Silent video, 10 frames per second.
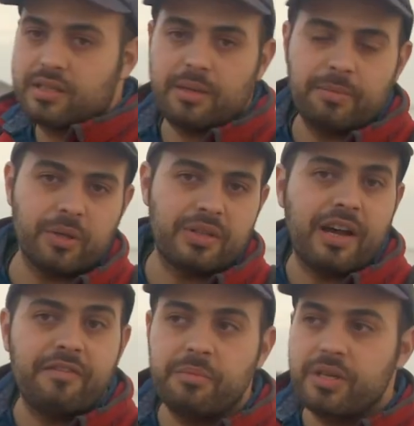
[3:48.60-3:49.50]
is about
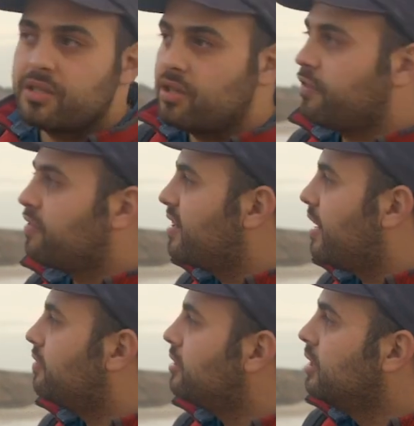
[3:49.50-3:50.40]
half a meter of
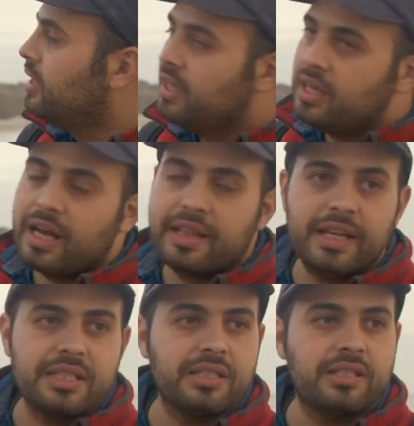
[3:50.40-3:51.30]
gravel, and
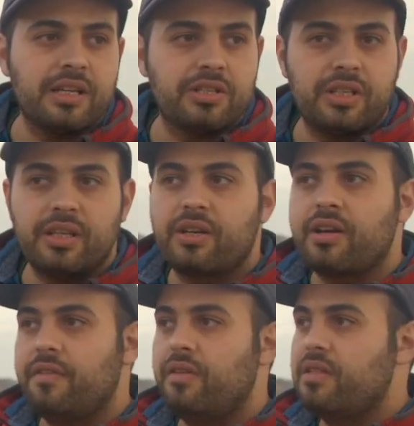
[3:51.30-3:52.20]
that's essentially
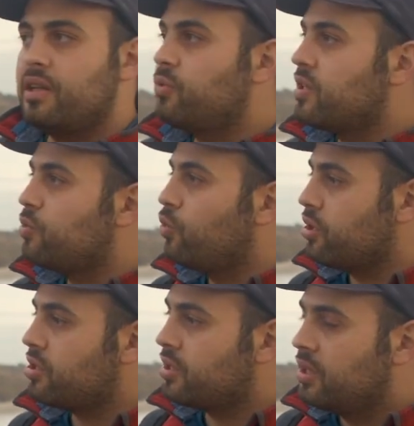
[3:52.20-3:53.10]
gravel that was
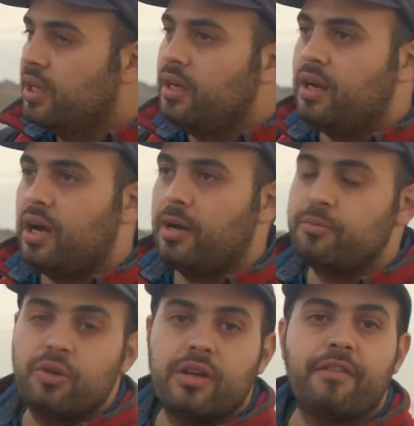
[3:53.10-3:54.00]
washed
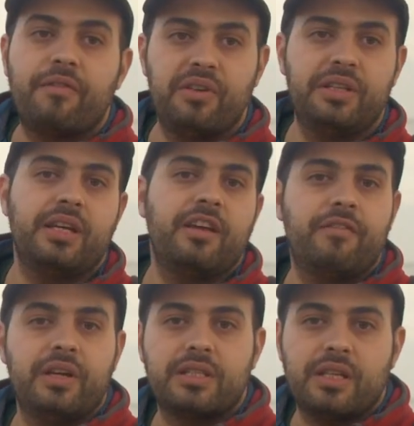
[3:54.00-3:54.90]
during flooding
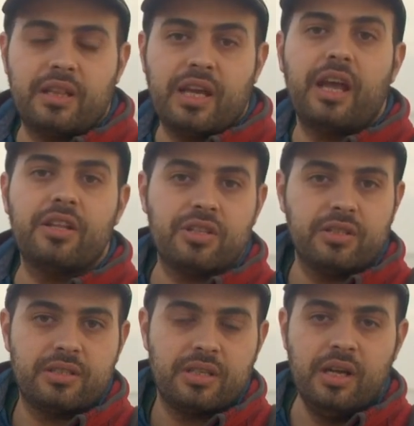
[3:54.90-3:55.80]
events in the
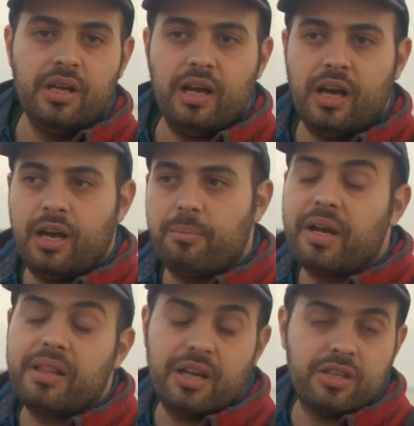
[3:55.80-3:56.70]
ancient
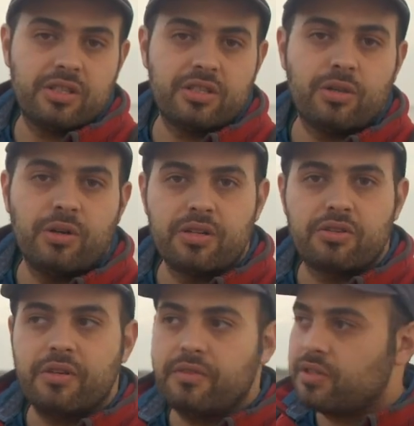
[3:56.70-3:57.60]
by the ancient
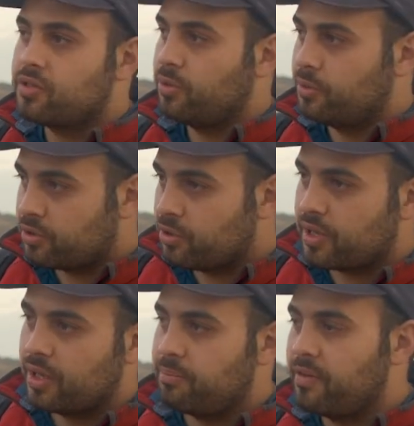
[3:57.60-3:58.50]
Solent River, so
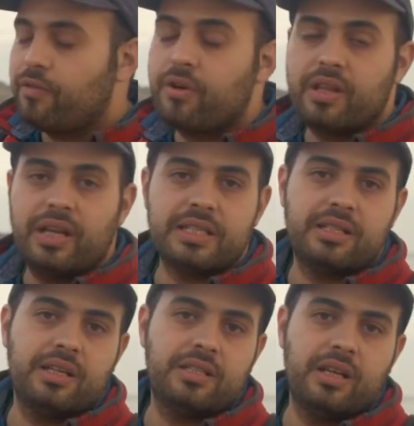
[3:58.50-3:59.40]
talking before the last
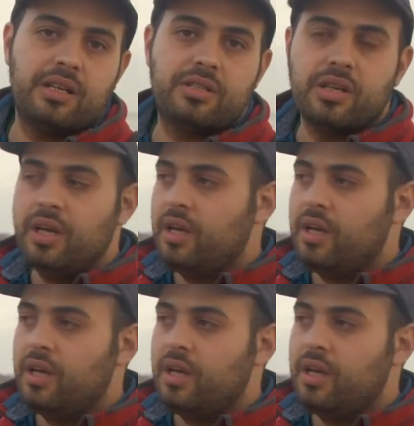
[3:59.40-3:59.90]
ice age